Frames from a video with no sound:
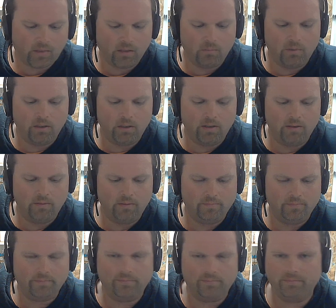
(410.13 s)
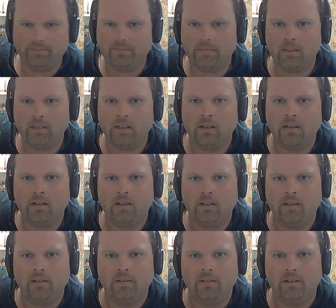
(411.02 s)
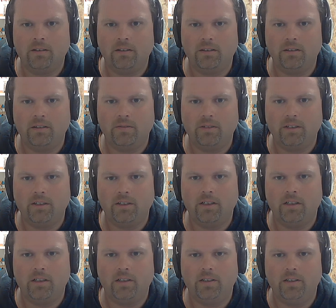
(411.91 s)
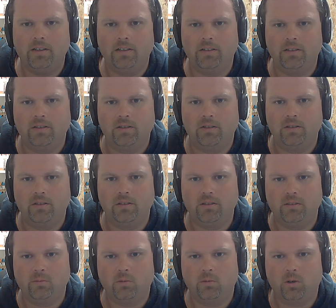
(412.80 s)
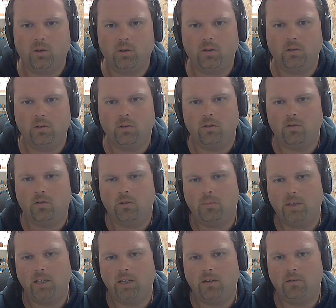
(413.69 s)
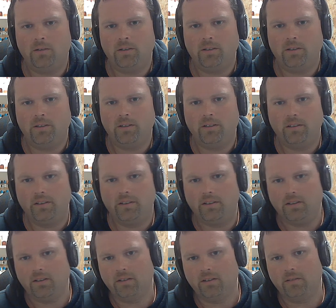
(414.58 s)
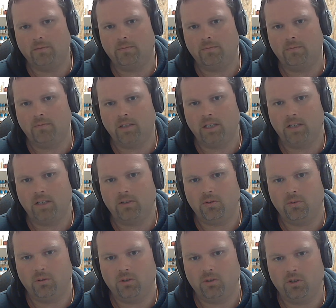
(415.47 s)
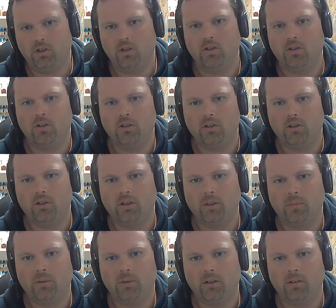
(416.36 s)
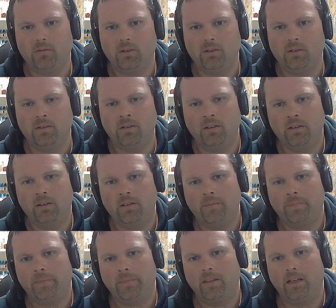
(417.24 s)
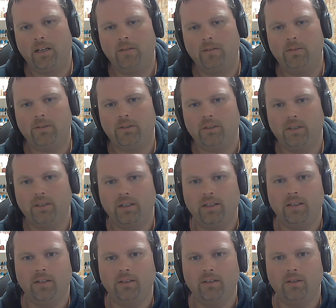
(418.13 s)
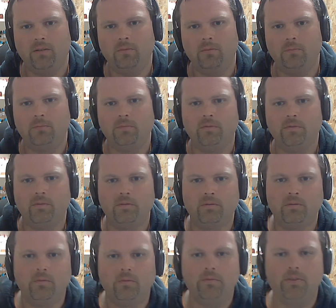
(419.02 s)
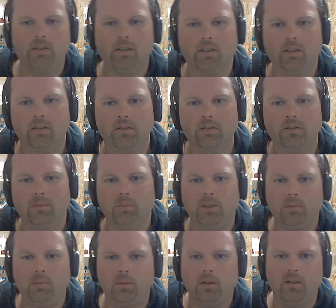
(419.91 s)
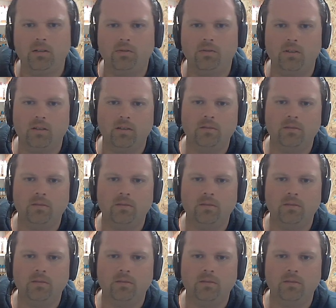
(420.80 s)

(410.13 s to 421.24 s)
But the vanilla in it is more overpowering than the actual sugar cookie part of it. Obviously, yeah, I know vanilla is a big part of a